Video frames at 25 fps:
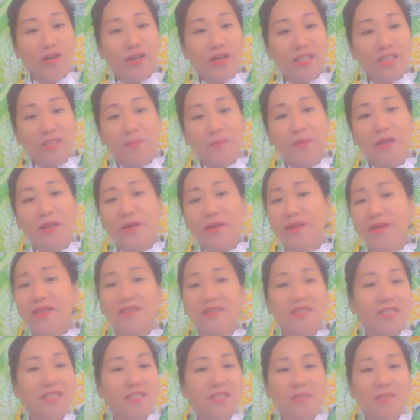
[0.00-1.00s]

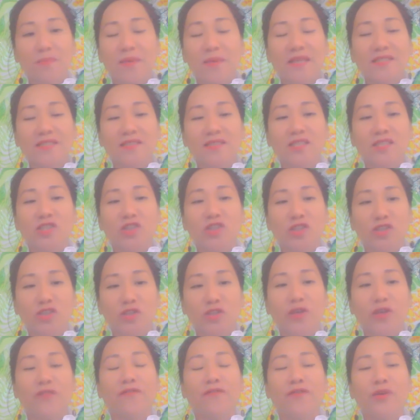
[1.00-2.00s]
experience is the best teacher.
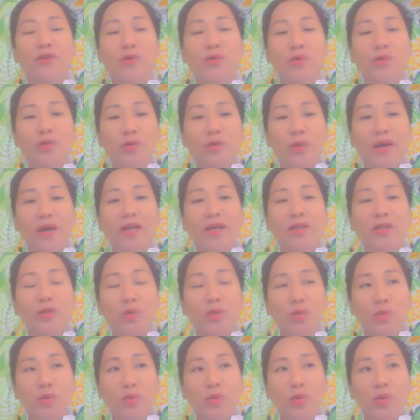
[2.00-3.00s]
So if you try
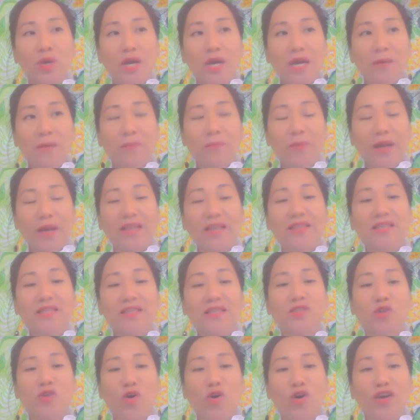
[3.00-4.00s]
to
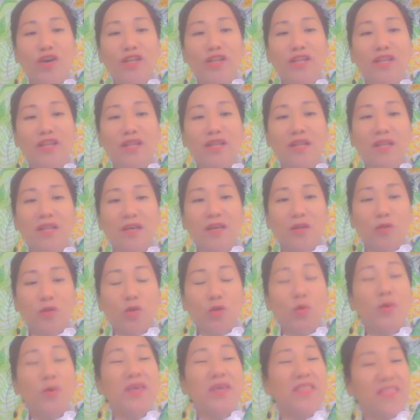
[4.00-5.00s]
practice on
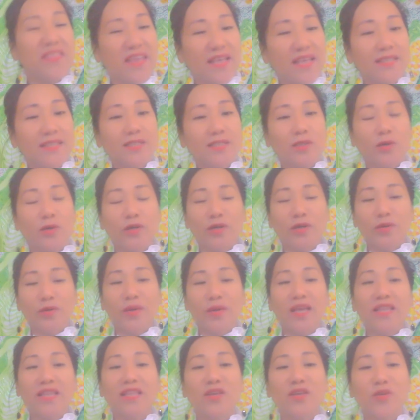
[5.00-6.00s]
doing things or
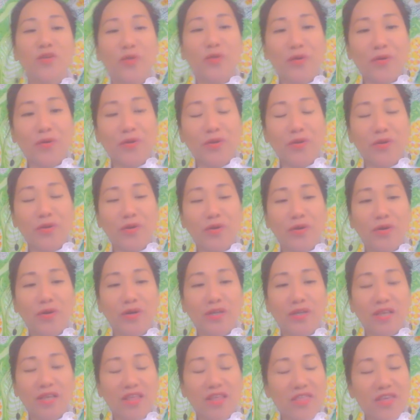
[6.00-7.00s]
creating
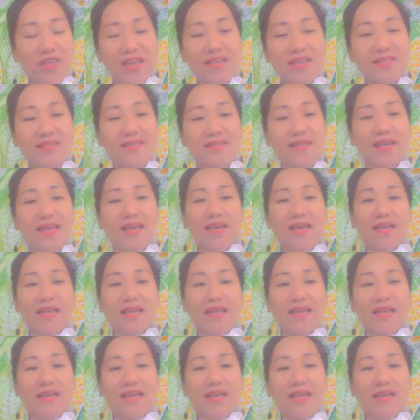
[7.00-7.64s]
your things,